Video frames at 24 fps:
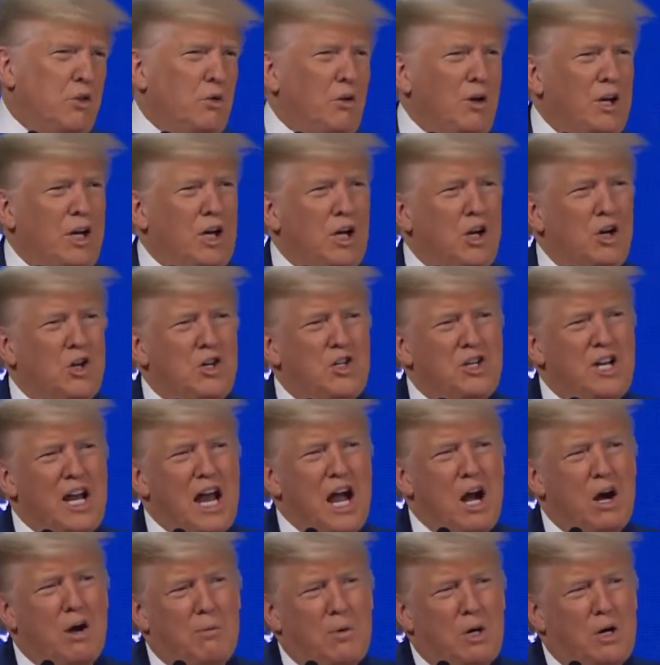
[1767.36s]
For 3 years
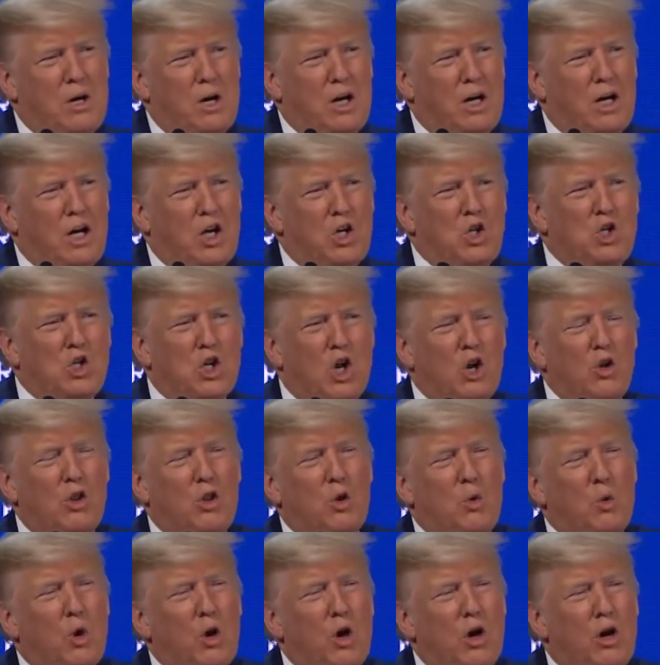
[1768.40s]
now, America has
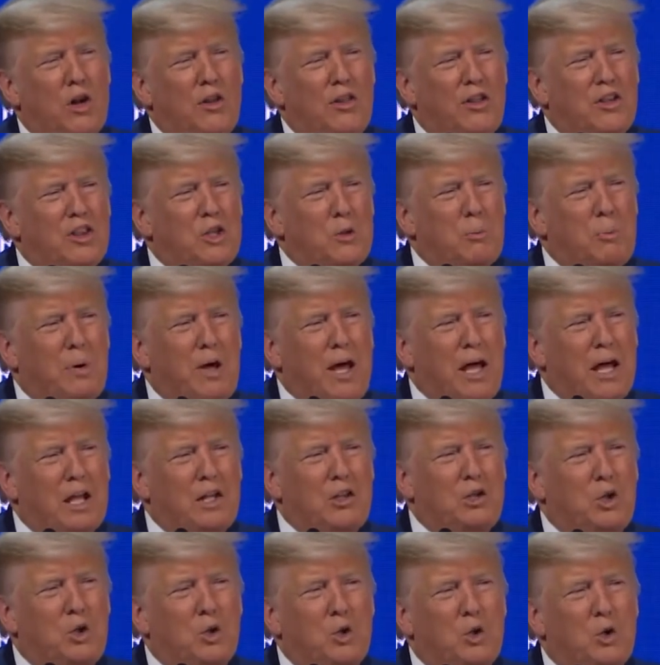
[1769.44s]
shown the world that the path